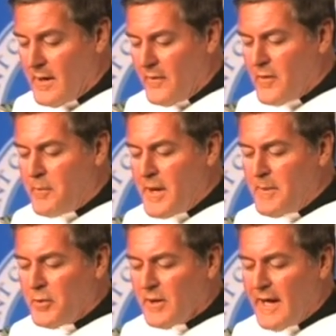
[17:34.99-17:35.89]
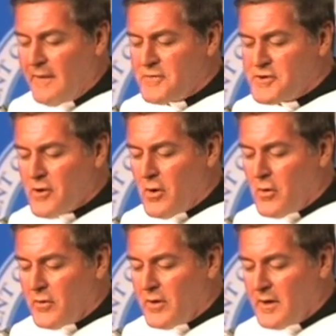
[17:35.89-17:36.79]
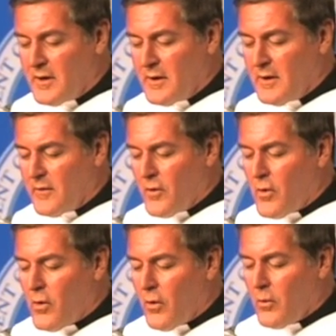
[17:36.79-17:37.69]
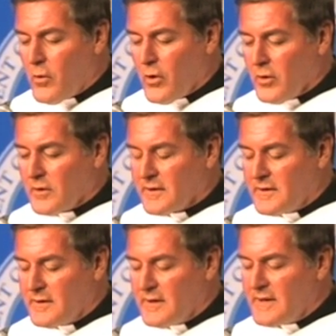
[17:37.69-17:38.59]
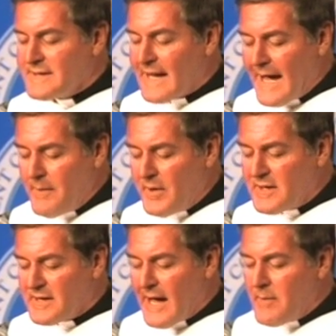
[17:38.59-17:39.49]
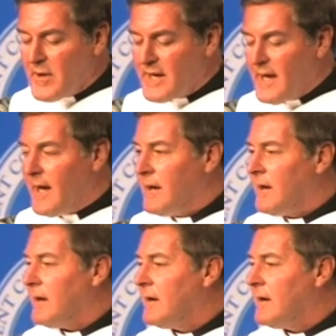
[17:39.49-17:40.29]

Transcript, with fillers: The people have shown the whole world, time and time again,